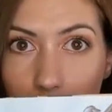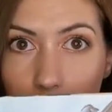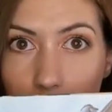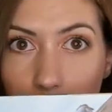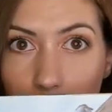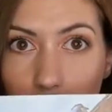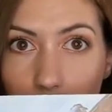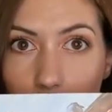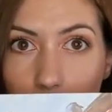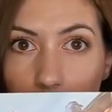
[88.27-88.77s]

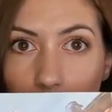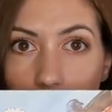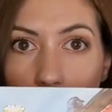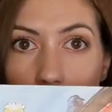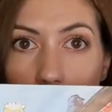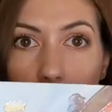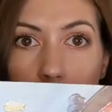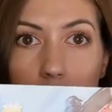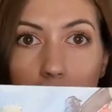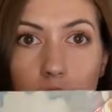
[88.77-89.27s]

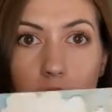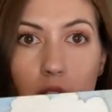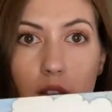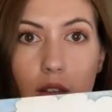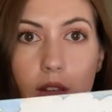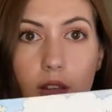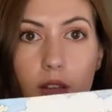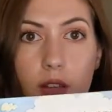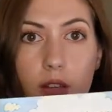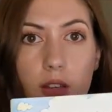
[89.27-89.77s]

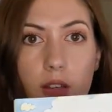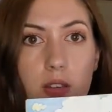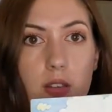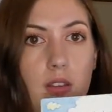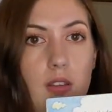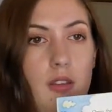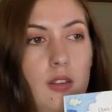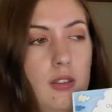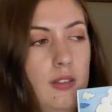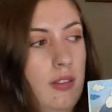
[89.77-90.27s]

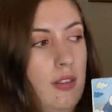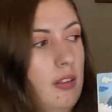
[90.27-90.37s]
Nobody speaks.